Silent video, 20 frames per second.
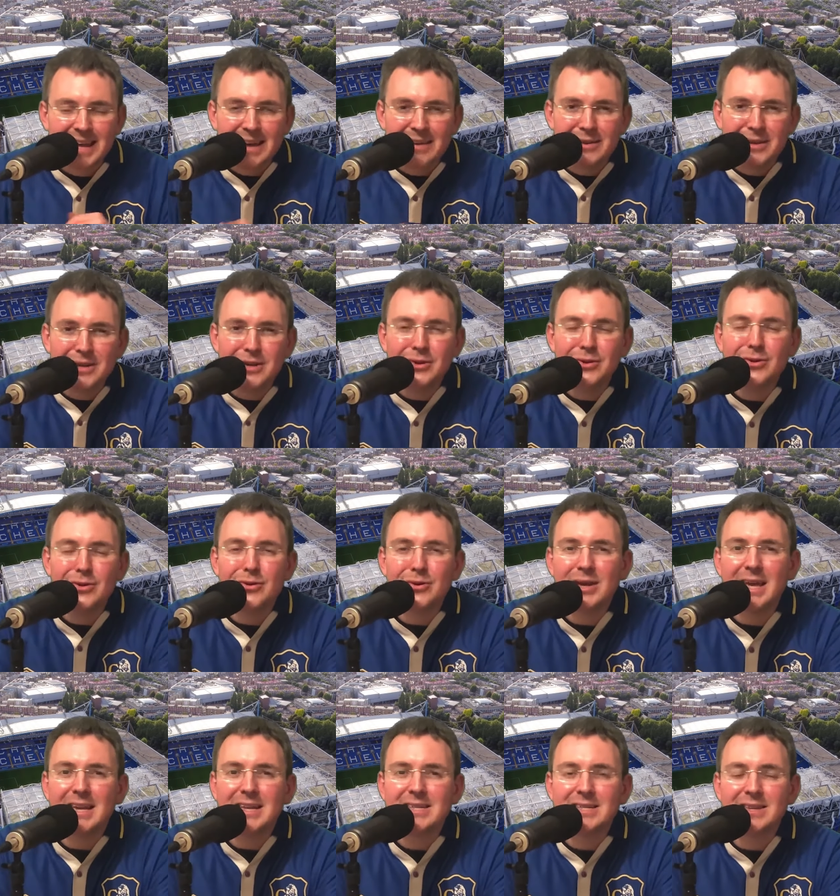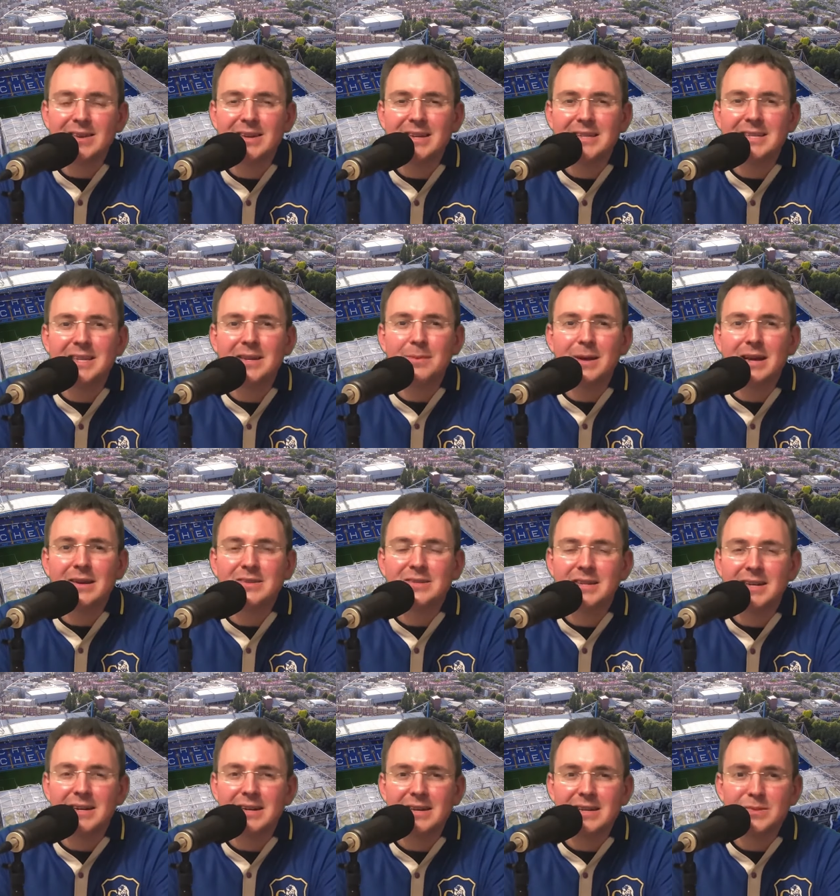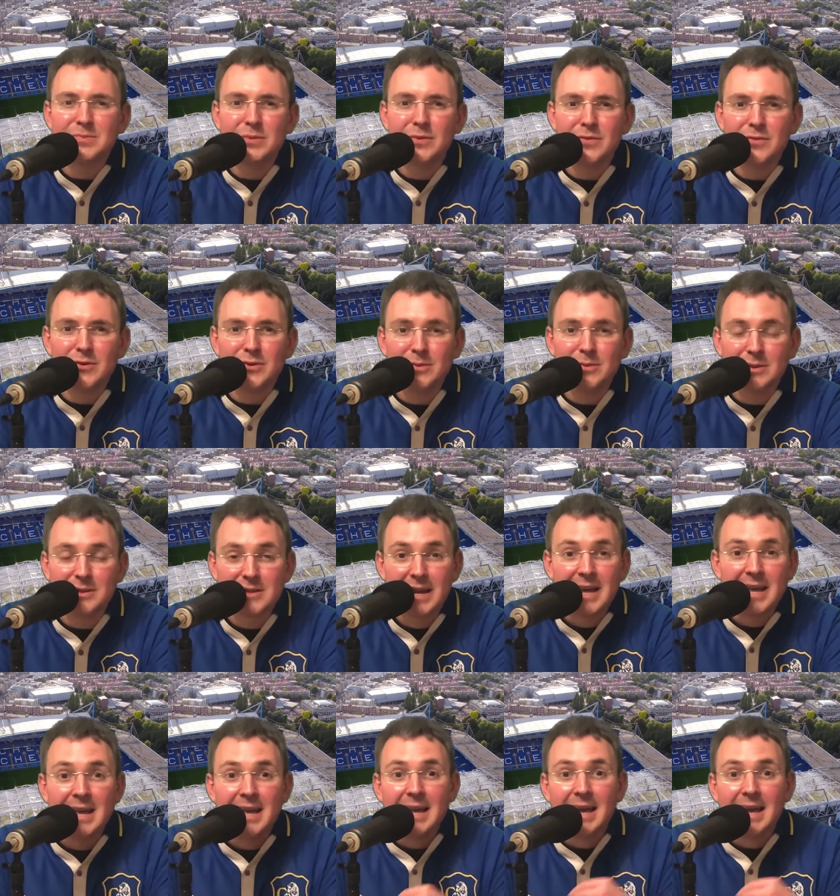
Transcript: How can you not get excited about tonight's performance?